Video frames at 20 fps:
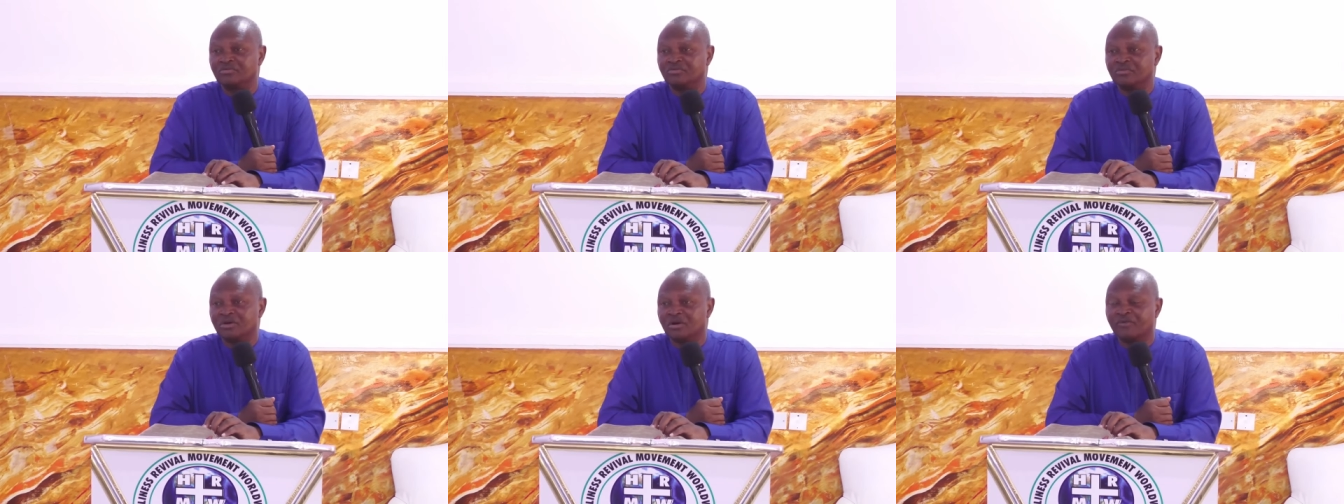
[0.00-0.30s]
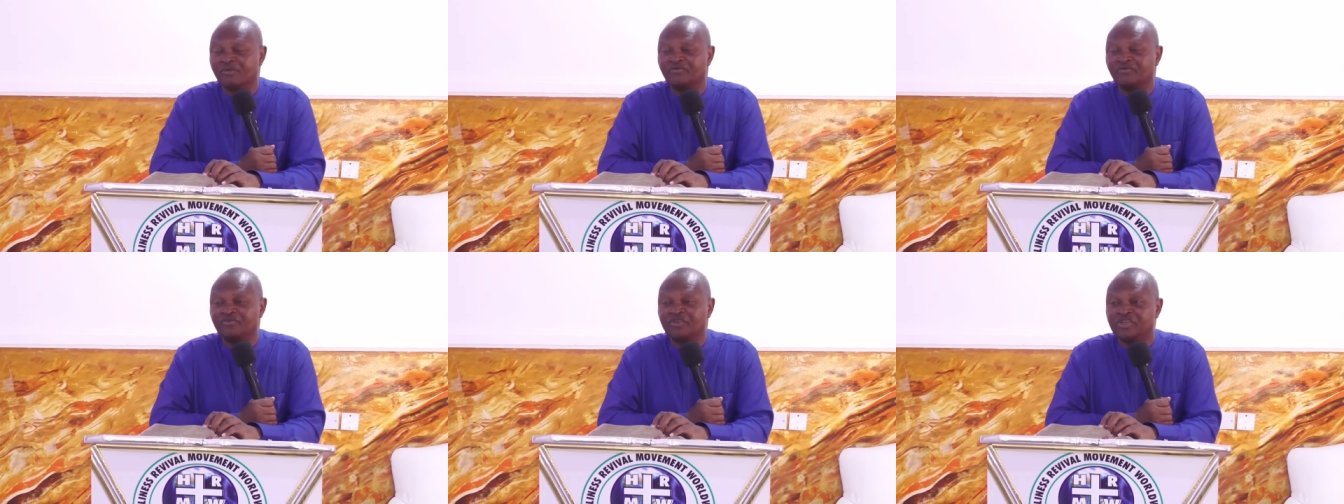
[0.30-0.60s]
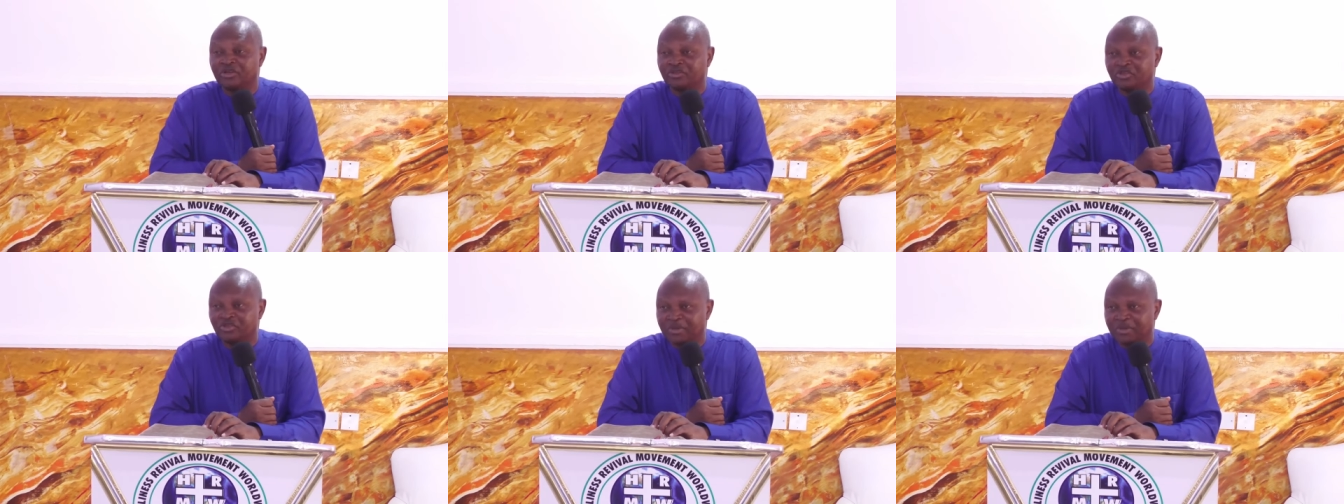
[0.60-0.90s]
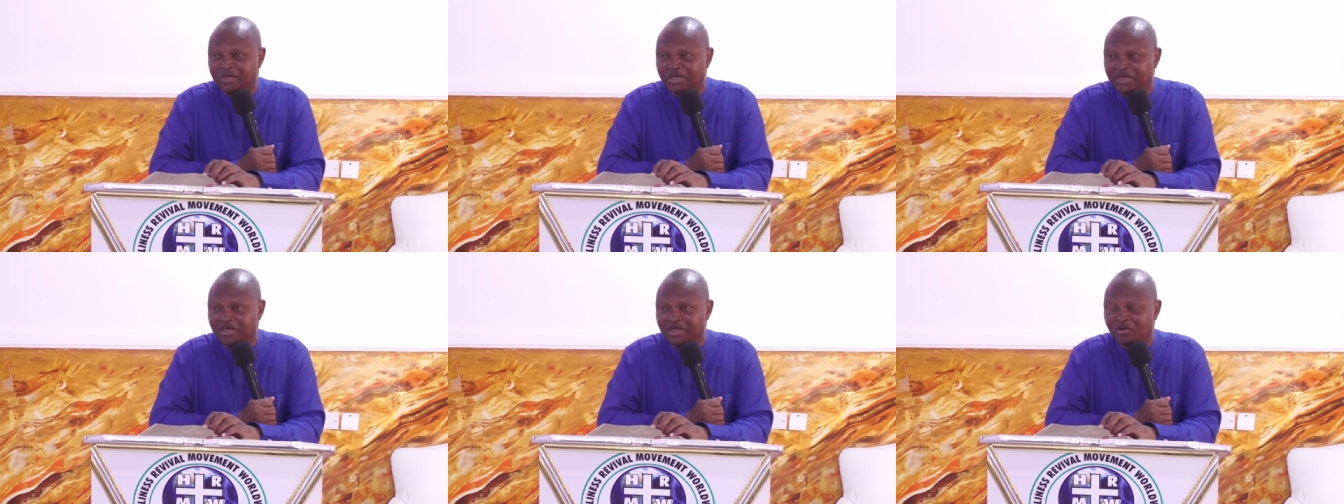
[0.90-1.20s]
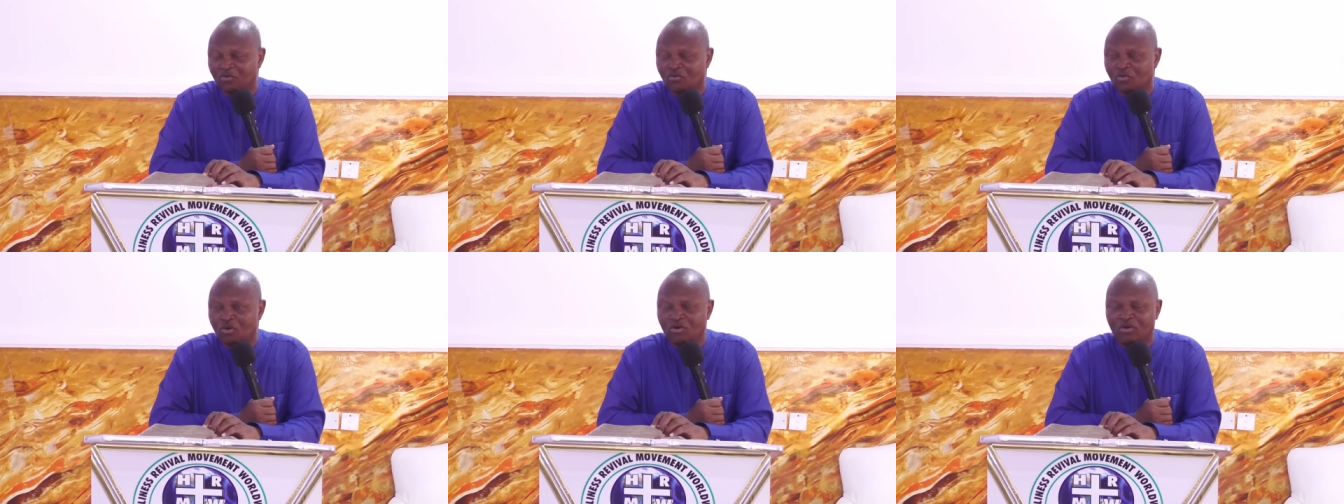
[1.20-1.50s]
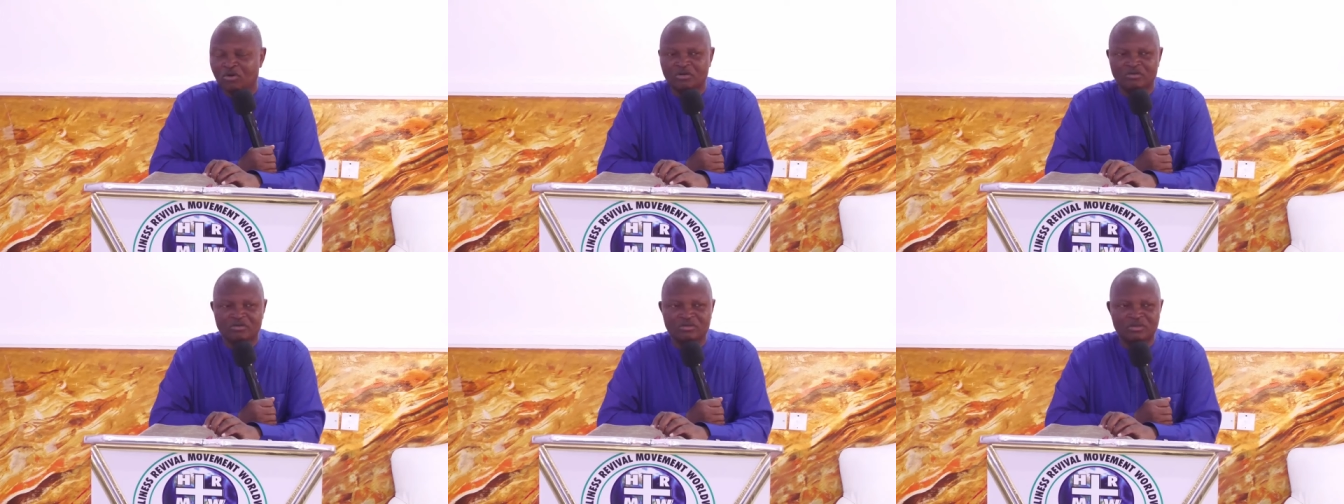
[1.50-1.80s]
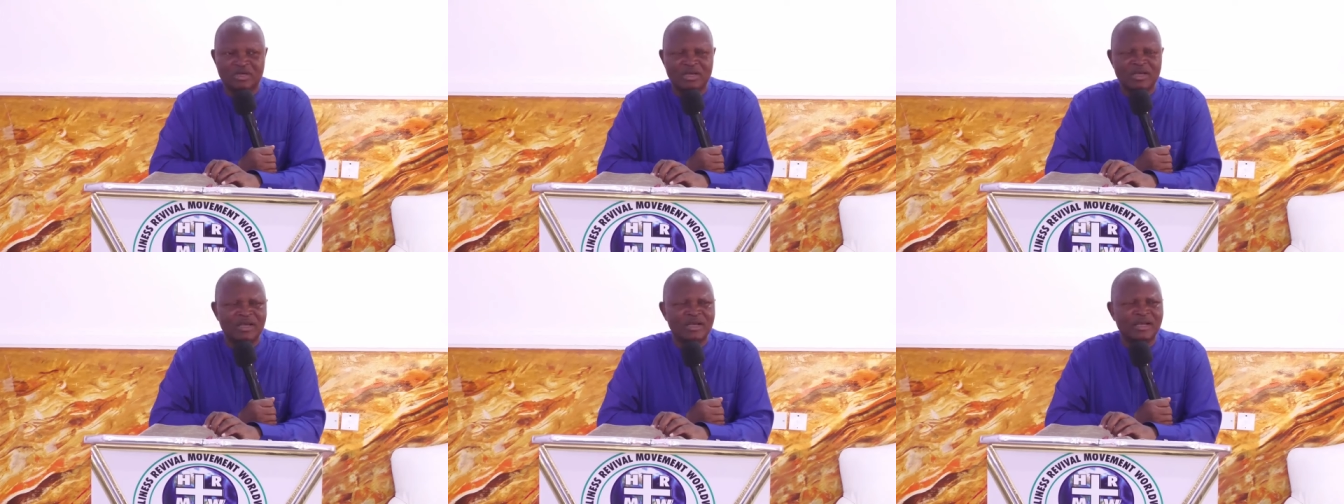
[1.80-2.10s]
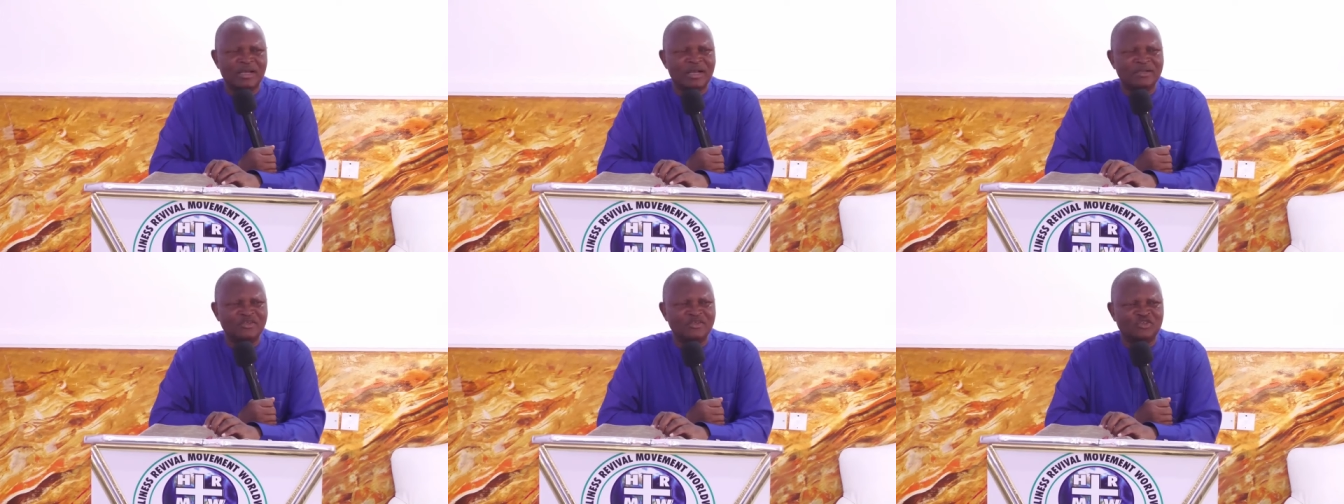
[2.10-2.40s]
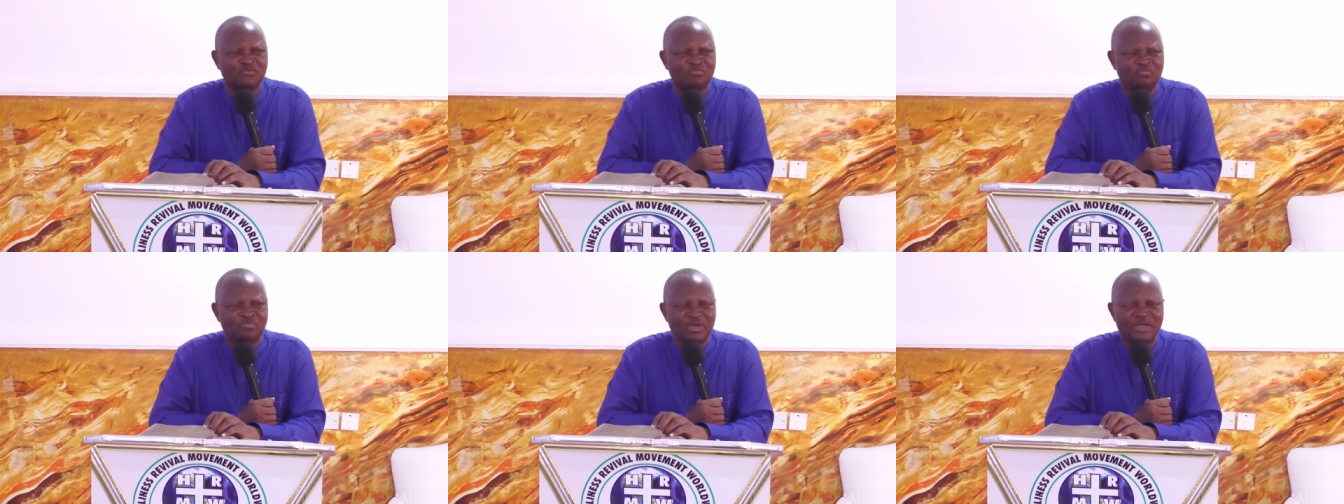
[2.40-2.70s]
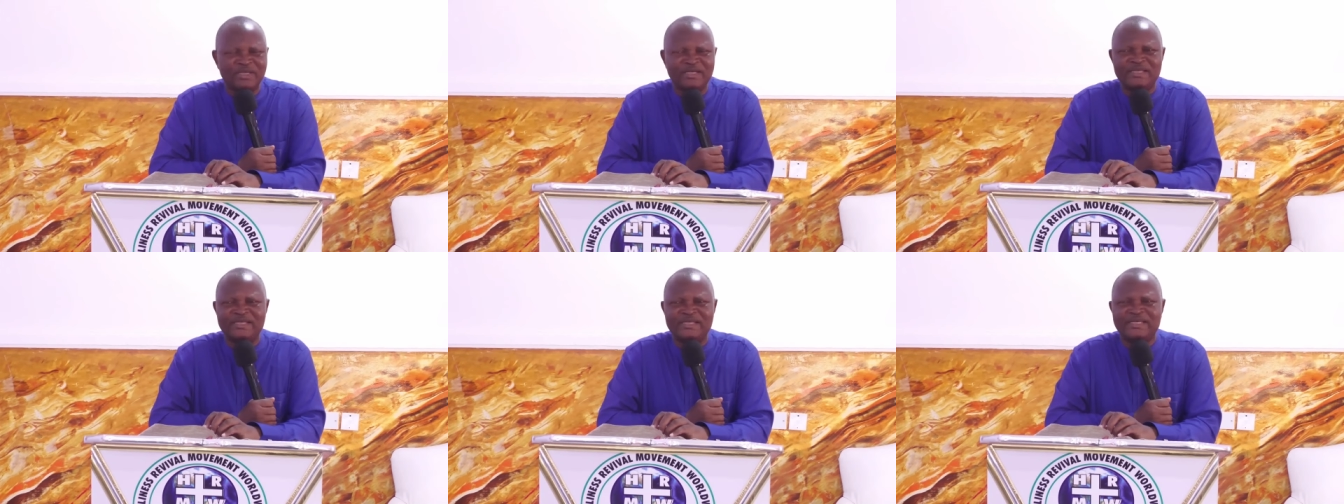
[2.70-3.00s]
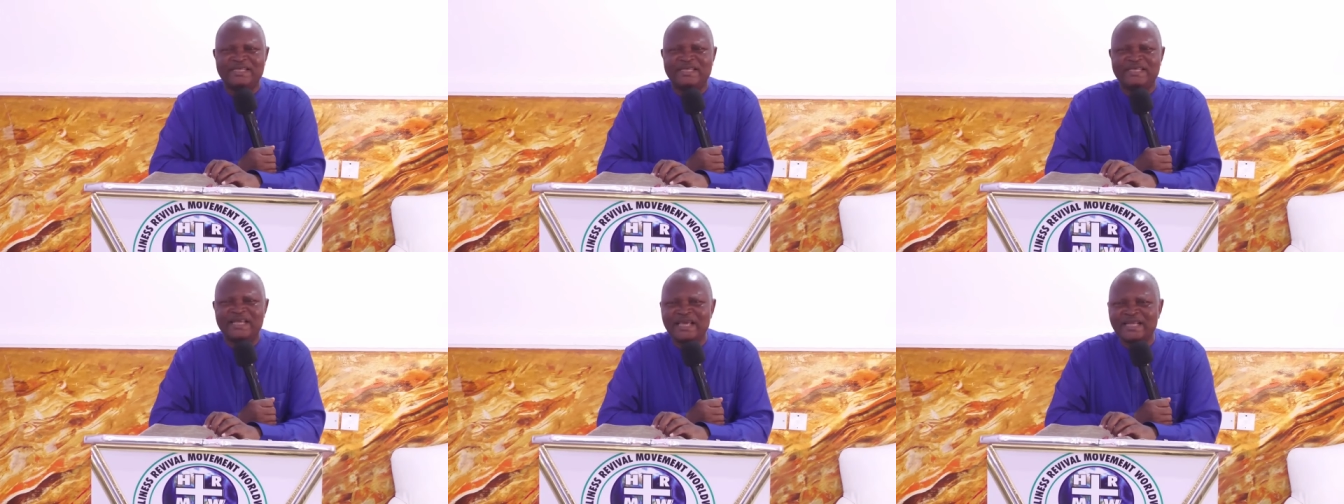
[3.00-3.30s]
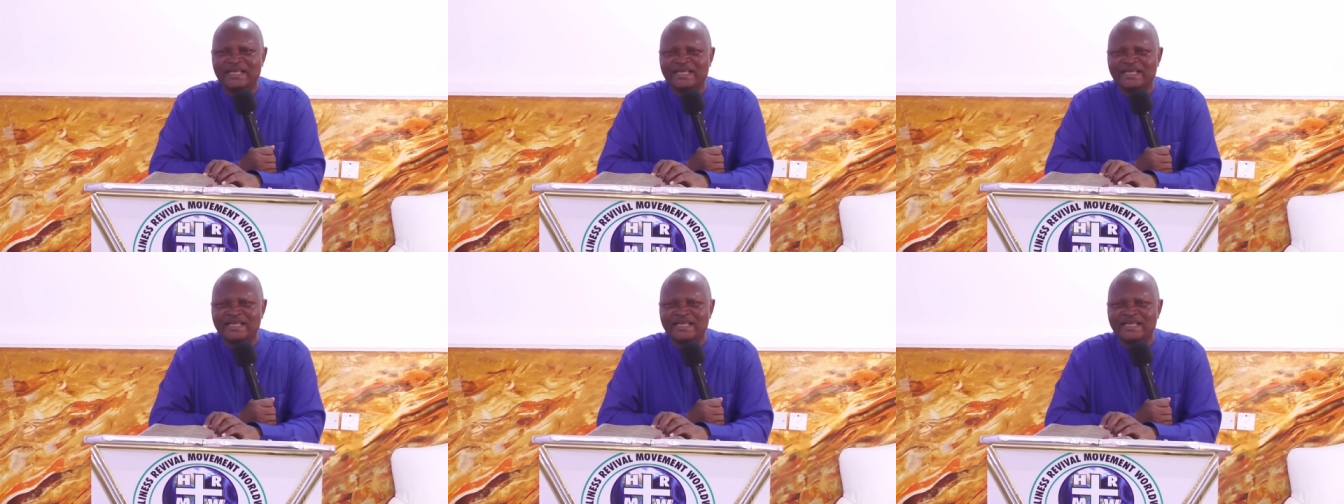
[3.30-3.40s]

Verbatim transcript: of judgment in the world can spend 10